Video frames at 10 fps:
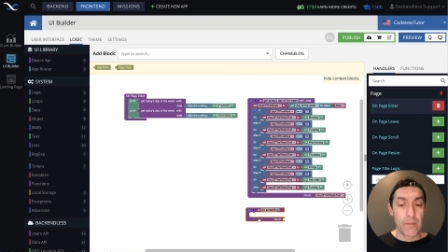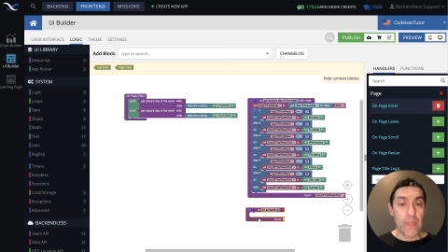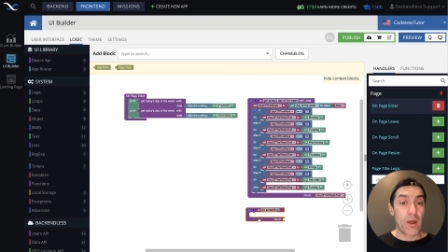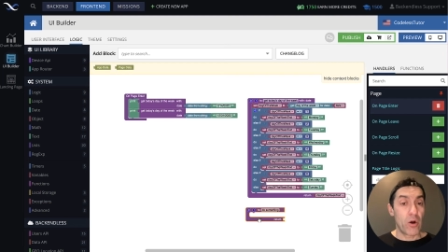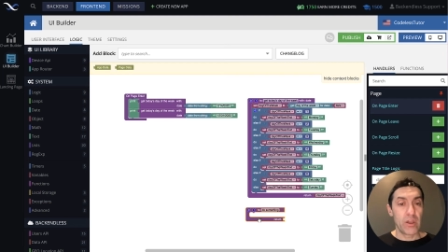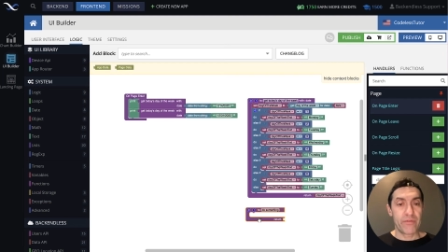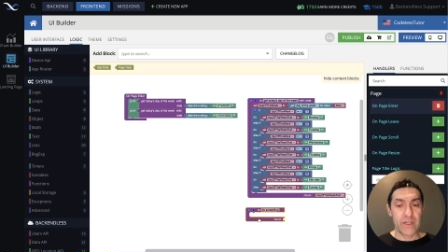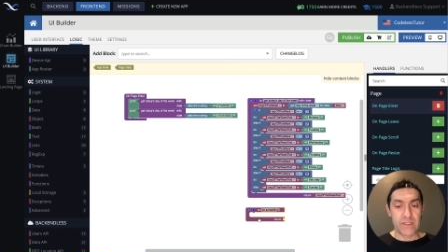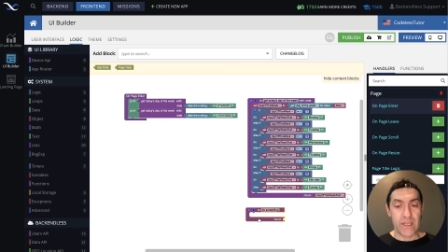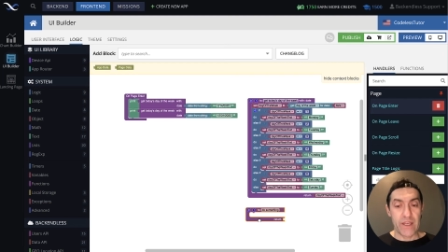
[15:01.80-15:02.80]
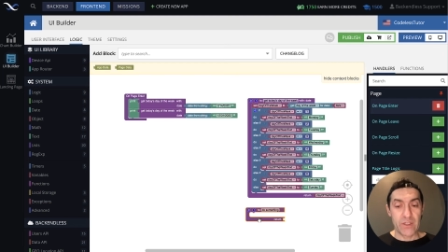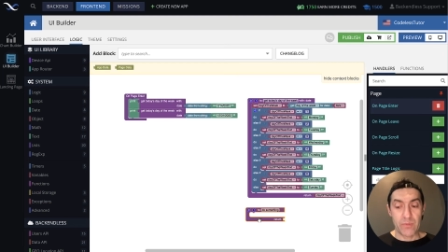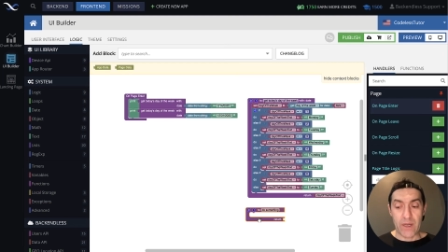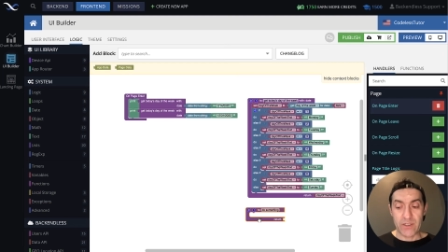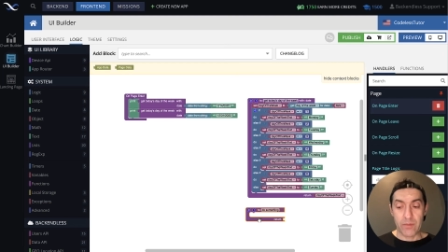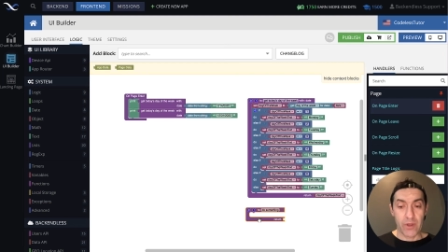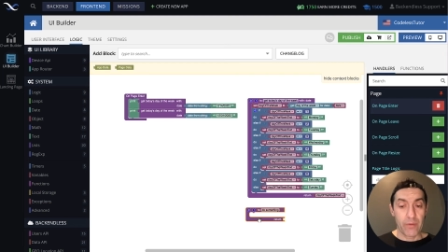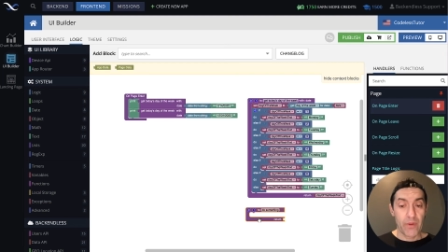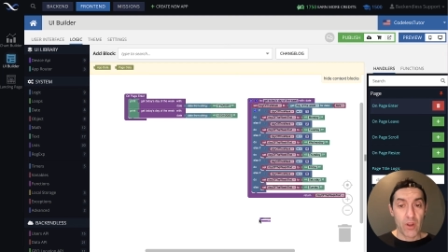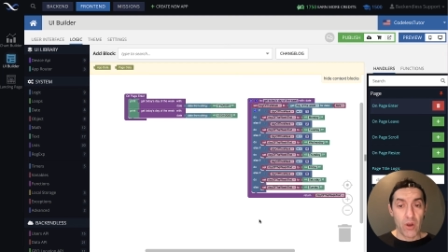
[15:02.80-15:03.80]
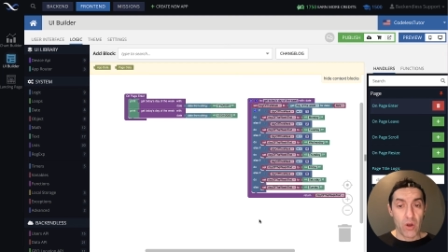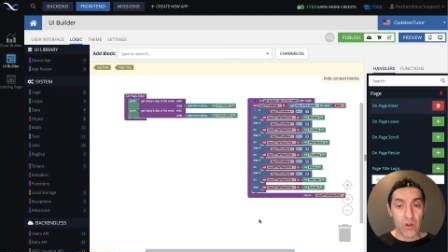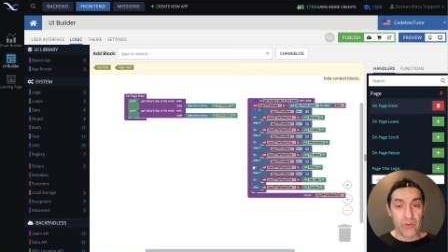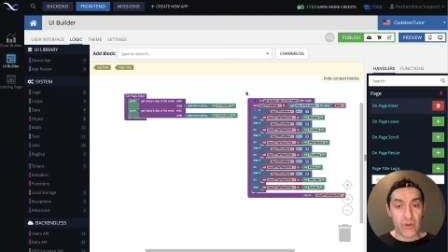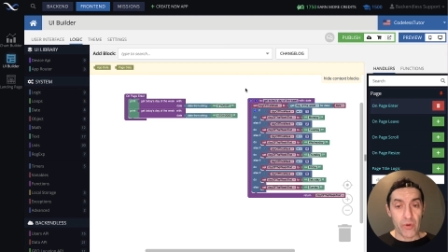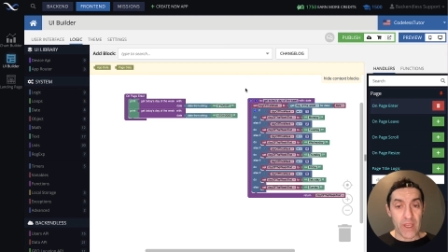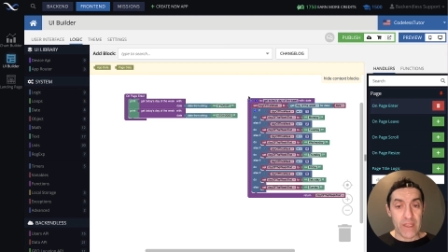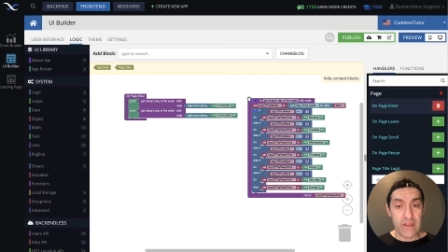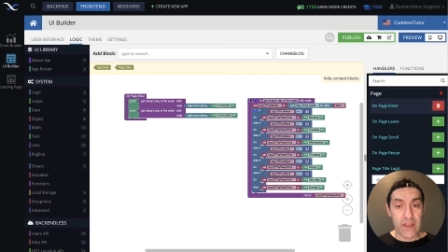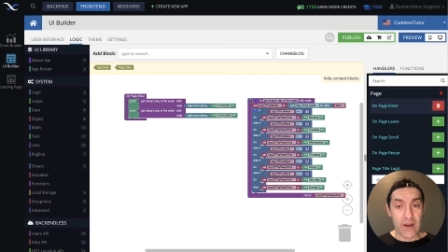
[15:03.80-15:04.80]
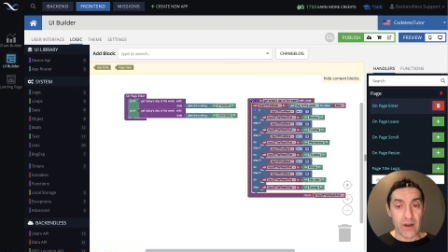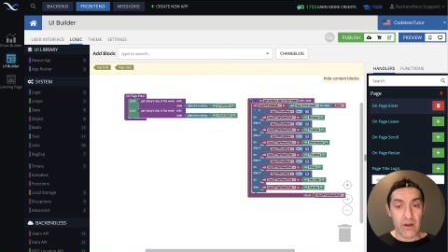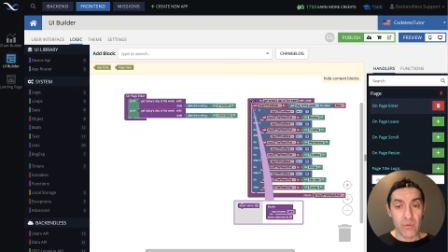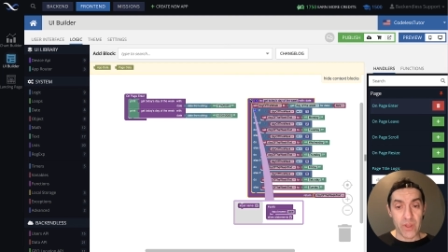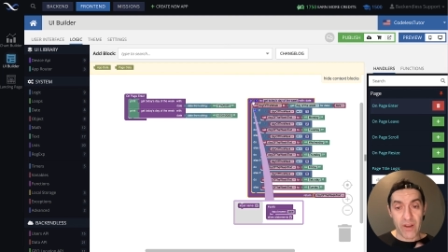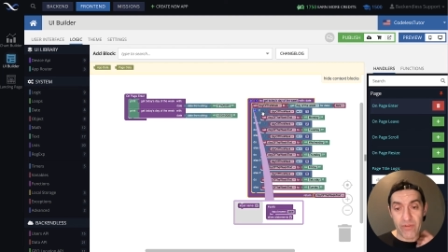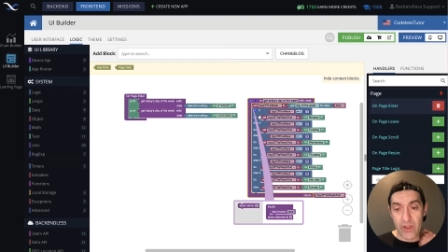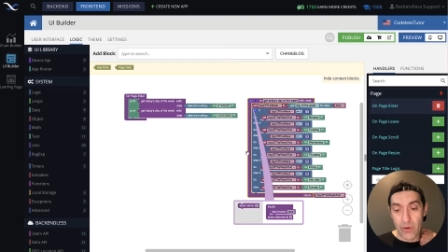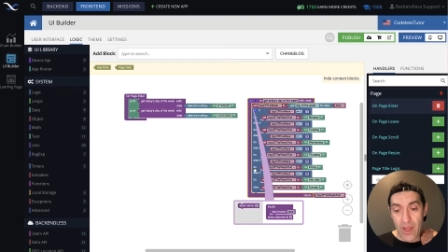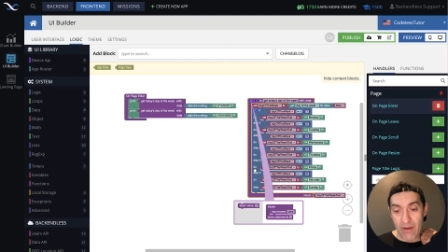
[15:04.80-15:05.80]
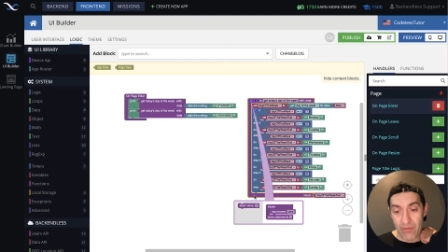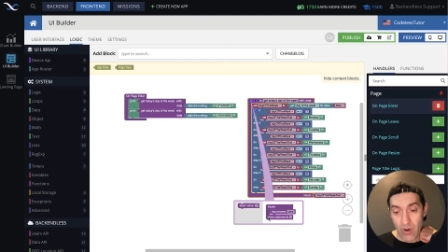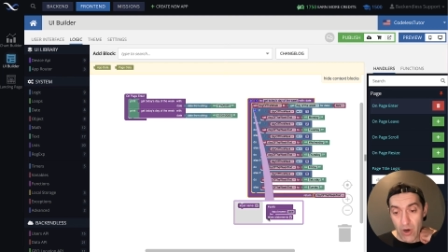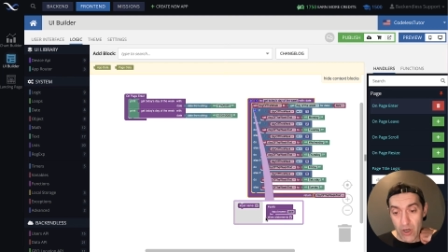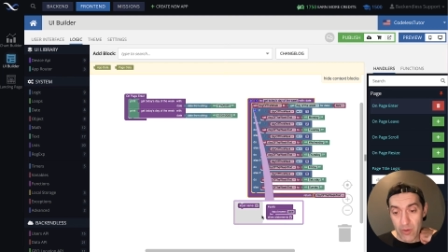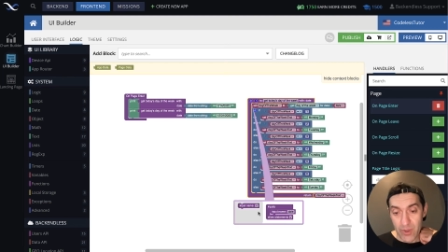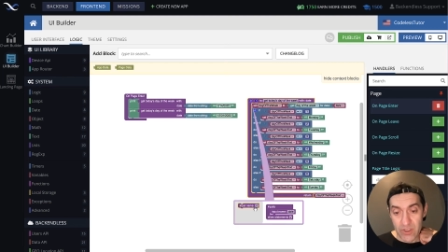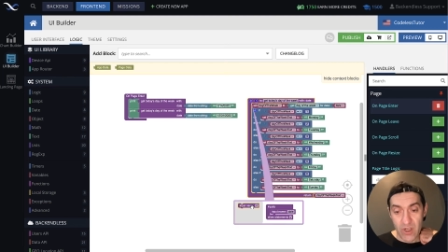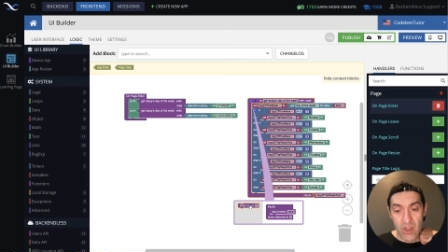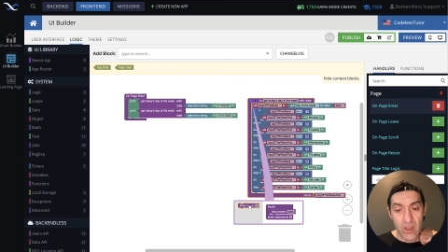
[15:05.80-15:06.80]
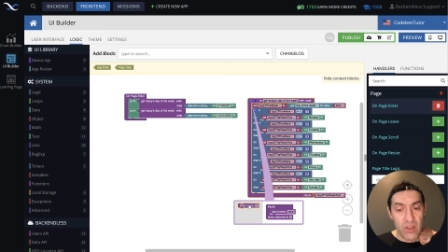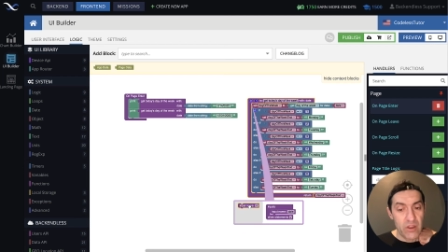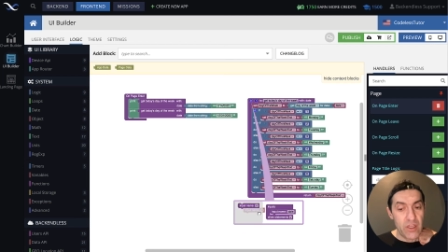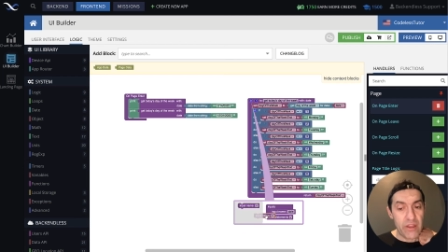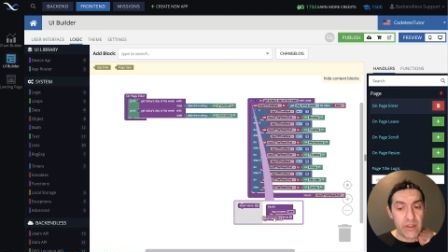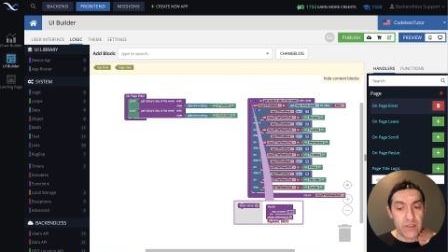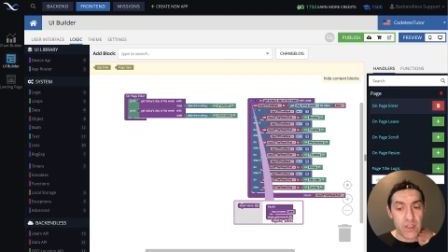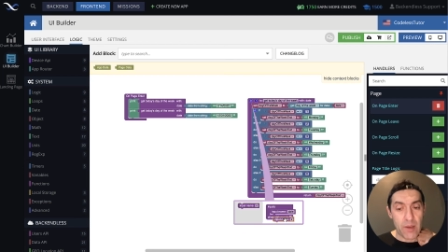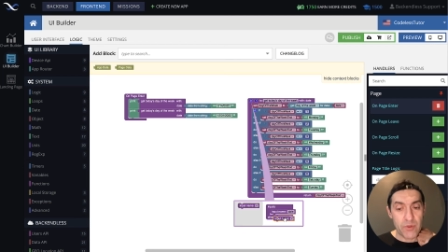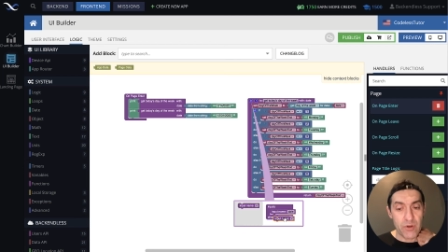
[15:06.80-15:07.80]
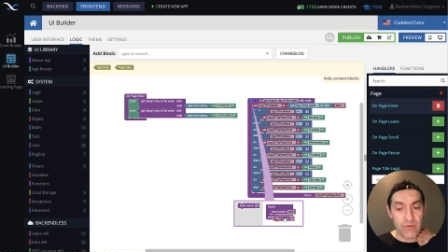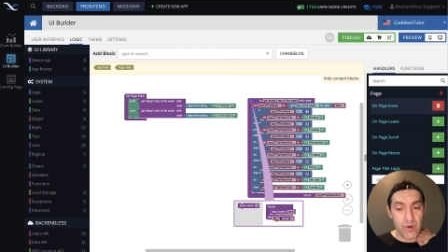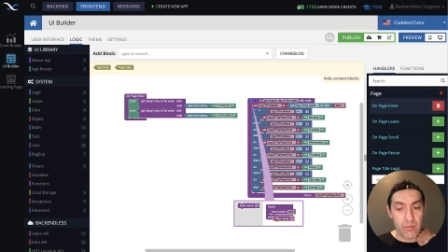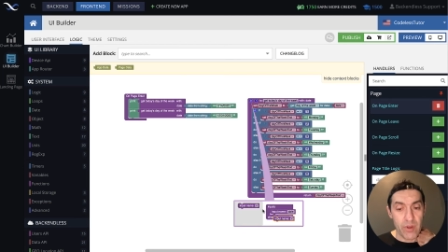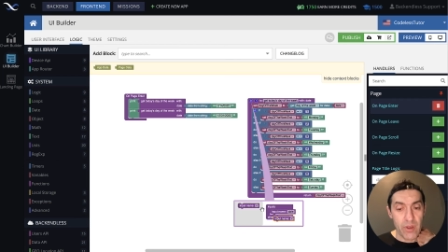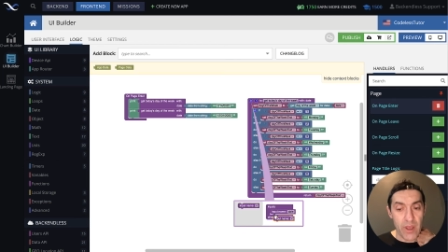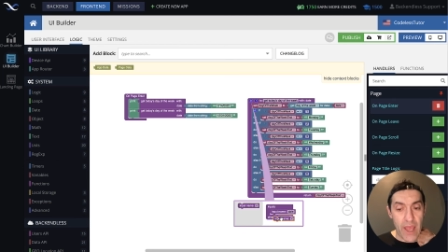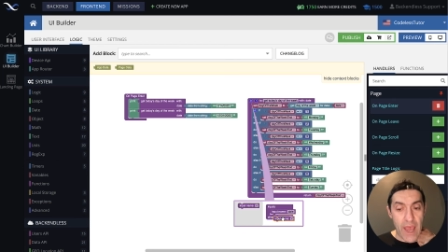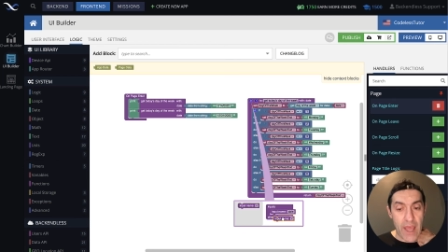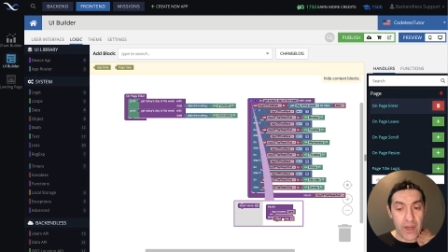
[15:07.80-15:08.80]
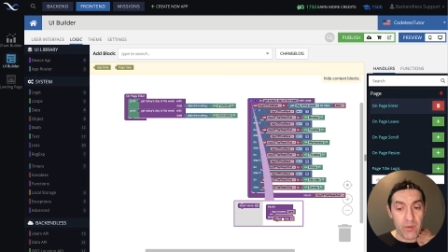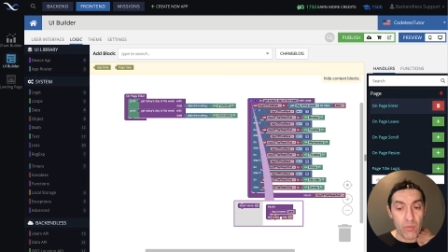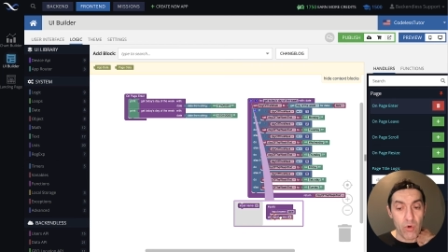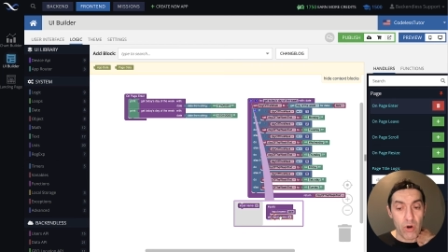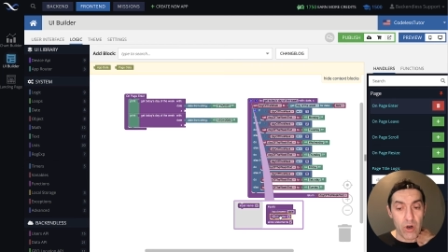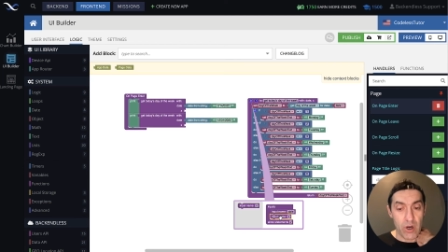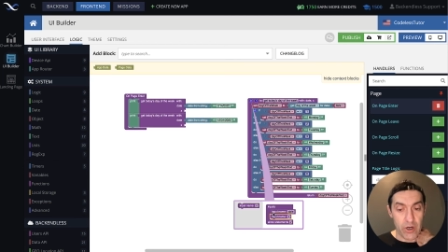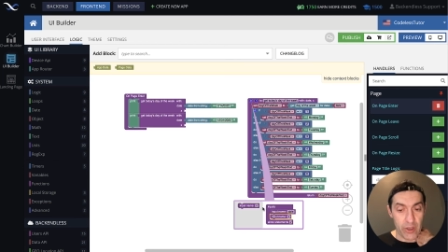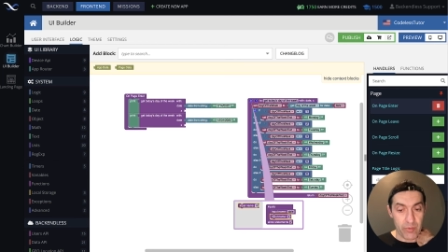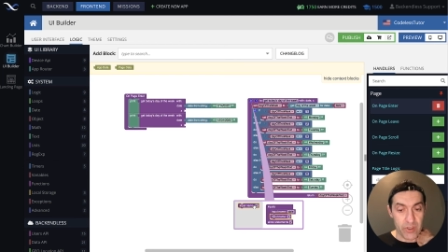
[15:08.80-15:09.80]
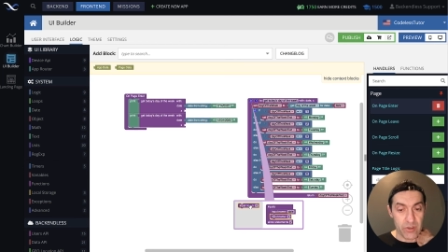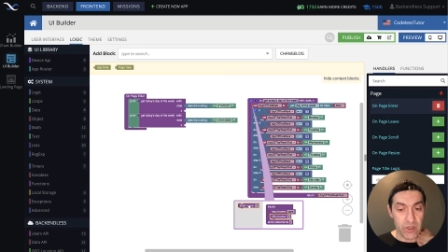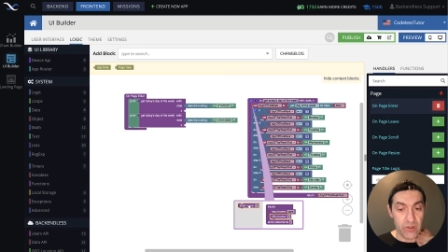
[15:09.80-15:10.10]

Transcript: All of this is possible. Also in here, whenever you have arguments, nothing stops you from adding more arguments to it.